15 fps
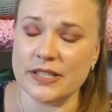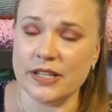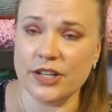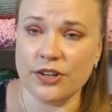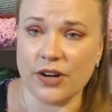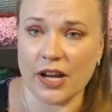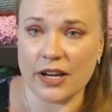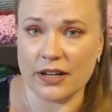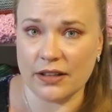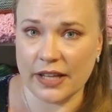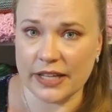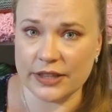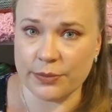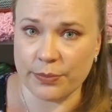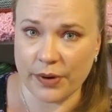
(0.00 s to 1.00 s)
that you're not going to
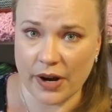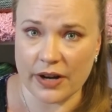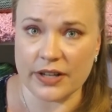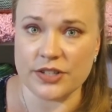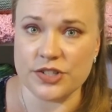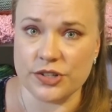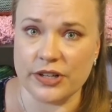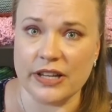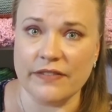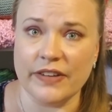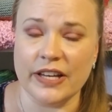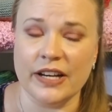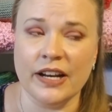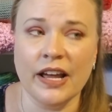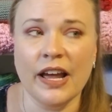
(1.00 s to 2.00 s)
like the product you're
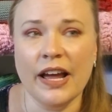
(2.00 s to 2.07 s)
given.